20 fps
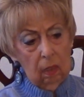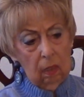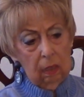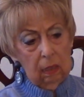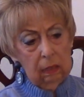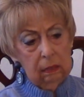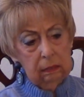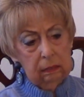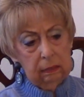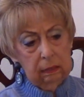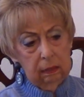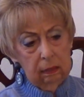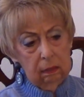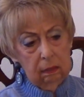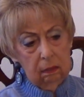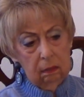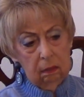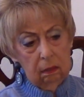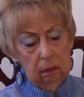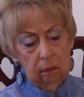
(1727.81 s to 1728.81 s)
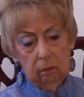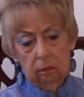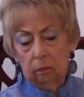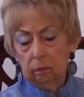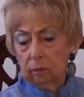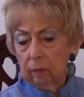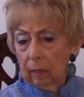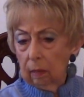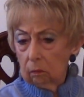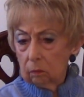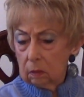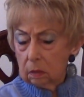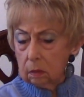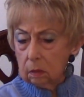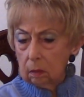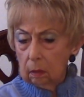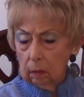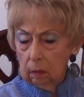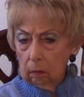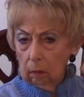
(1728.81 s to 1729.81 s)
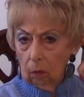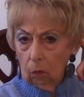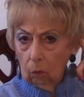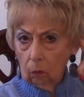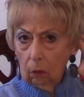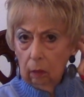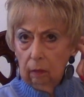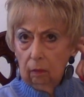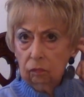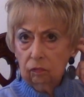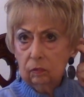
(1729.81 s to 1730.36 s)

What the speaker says: He said, that was in Oak Cliff